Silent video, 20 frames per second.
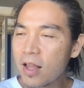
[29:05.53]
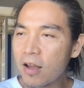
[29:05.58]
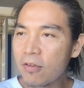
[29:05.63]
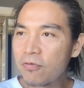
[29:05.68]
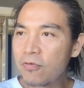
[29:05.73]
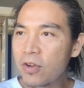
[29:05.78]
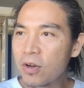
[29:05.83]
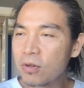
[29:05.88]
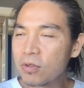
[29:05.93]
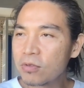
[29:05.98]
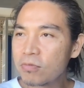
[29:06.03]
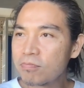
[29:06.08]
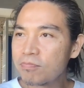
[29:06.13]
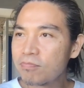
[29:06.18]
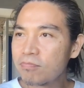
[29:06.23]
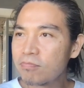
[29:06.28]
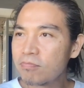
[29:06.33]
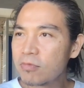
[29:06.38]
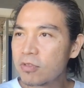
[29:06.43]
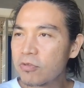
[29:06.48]
felt
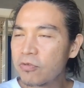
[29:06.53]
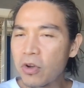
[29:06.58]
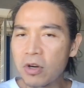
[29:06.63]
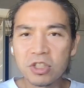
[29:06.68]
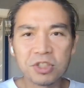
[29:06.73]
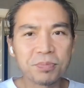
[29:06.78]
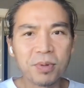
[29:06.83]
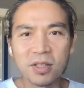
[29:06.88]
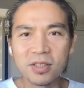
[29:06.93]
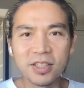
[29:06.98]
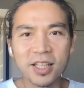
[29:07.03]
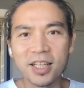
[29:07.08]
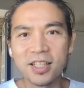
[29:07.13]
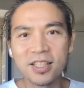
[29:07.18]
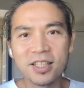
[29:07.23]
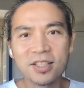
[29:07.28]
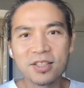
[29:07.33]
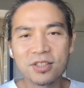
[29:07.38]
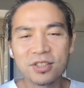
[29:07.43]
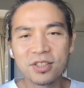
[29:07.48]
very
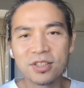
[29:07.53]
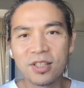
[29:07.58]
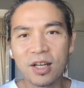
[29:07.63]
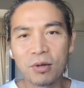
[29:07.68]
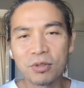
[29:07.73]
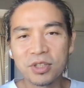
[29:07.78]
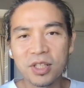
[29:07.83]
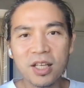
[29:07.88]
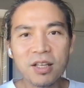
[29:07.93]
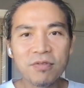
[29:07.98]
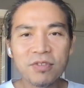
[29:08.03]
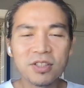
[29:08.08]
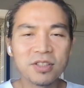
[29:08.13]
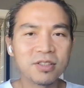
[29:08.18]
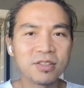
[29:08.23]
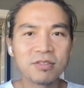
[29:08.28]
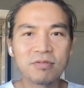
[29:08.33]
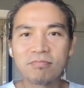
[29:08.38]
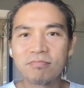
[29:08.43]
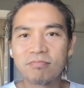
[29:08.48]
spontaneous. I was
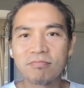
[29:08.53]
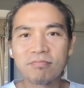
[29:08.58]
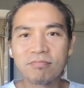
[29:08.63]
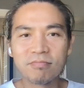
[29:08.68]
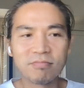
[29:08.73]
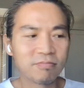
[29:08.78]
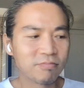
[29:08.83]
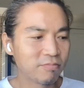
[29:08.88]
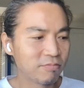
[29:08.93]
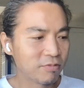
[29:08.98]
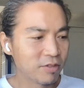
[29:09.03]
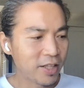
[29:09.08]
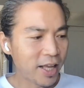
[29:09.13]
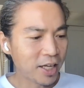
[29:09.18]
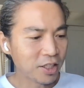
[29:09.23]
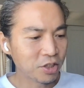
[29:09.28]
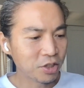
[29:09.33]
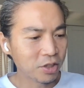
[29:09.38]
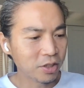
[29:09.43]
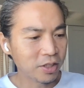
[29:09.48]
even
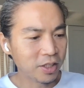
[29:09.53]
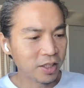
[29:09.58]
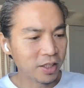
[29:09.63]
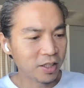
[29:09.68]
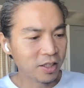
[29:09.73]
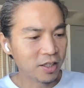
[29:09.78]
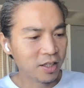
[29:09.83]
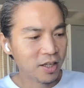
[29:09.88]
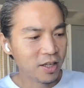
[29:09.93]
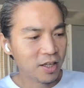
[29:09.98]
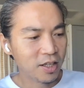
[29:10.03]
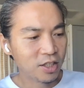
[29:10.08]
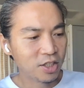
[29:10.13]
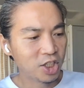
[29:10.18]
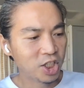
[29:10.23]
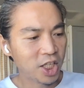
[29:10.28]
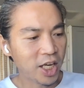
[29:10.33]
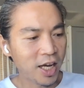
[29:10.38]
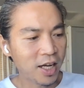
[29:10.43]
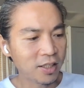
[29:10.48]
naturally
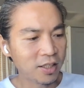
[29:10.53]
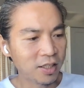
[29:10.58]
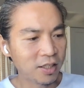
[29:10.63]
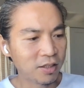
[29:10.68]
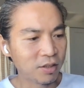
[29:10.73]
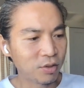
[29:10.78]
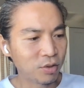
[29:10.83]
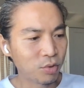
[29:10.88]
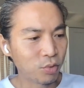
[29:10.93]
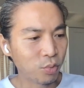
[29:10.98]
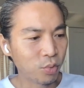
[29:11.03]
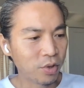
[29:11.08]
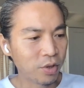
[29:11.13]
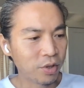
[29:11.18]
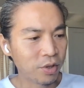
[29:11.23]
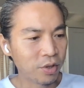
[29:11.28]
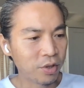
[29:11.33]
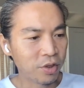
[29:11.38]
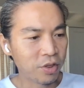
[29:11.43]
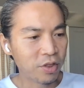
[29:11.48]
chatting
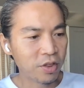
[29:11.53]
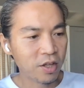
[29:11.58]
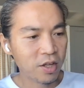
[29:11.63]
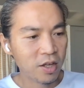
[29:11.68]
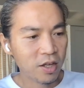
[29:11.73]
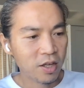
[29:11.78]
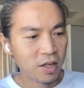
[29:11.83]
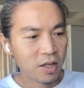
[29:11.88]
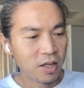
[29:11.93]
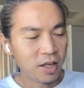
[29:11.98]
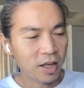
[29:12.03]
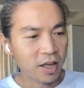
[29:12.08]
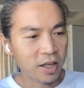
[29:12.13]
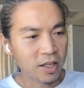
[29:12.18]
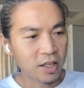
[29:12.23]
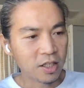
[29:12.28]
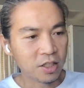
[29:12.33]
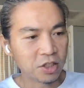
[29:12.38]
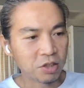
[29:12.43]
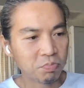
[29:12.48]
with, I
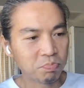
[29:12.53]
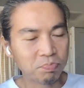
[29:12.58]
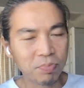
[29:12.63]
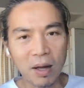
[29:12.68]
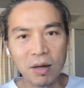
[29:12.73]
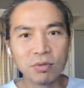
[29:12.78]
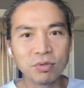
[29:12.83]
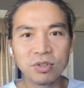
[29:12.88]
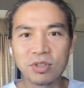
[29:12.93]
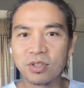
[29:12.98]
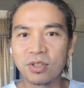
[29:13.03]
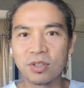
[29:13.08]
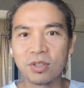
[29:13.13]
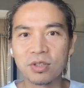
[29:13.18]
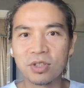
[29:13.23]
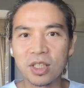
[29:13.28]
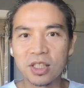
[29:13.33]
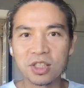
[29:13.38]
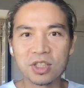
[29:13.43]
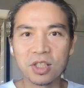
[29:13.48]
guess,
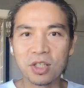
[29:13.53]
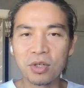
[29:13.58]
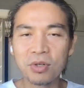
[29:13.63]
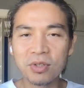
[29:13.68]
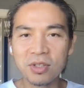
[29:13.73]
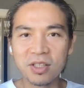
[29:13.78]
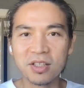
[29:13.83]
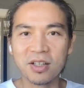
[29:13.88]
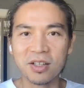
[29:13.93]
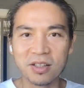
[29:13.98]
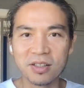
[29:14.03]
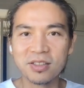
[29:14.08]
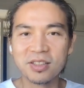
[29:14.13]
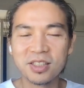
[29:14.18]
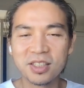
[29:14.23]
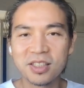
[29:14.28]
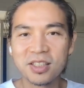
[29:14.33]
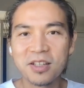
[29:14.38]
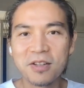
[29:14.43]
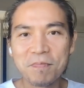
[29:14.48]
bouncers, like security
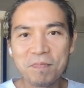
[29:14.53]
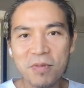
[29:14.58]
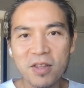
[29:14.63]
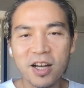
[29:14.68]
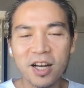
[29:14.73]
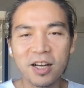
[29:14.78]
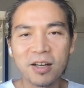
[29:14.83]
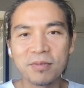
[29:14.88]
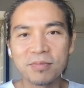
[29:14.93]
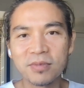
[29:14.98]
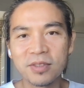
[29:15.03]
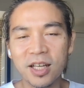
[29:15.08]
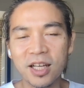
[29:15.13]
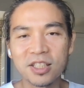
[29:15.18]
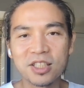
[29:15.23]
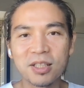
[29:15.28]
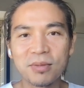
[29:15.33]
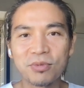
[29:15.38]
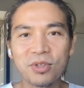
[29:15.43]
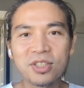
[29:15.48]
guards
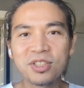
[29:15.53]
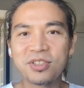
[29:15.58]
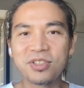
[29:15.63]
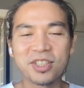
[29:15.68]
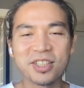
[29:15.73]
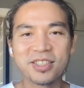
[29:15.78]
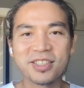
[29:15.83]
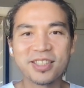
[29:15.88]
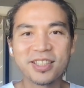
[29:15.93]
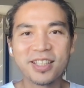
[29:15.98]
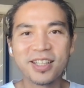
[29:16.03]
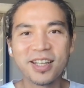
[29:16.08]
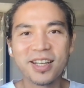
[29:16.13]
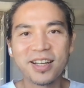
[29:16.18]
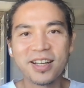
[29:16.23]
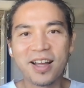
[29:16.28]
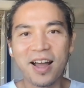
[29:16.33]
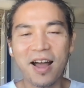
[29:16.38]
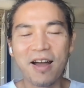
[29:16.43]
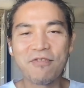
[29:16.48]
at some restaurant.
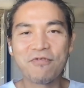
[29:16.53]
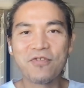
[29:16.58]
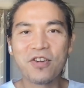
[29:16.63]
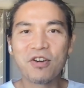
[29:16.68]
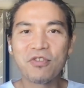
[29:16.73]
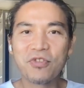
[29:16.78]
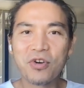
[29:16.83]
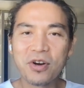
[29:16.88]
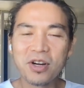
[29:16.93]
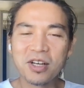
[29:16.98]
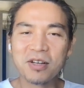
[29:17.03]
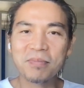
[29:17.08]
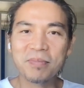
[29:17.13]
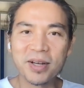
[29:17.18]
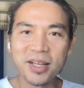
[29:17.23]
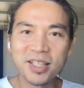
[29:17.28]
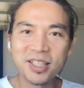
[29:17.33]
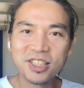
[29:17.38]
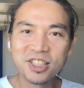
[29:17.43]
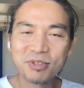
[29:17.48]
I felt very
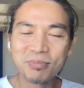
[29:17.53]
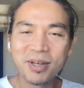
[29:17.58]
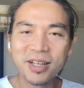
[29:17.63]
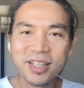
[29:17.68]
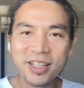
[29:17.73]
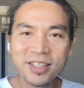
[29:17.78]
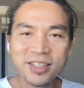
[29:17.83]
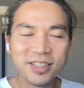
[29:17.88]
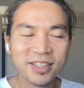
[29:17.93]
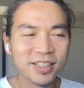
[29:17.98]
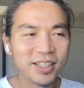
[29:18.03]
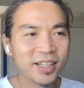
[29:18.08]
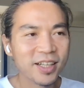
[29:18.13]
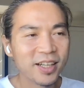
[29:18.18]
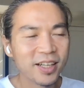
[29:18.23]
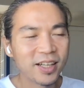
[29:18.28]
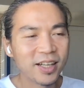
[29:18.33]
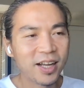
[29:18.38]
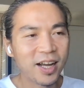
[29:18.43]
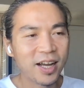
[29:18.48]
amazed by it.
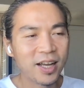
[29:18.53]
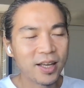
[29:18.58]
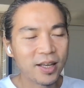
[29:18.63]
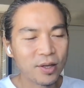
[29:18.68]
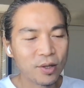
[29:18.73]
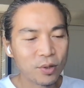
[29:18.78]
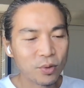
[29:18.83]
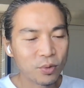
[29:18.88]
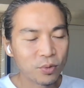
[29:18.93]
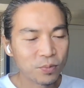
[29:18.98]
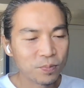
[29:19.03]
I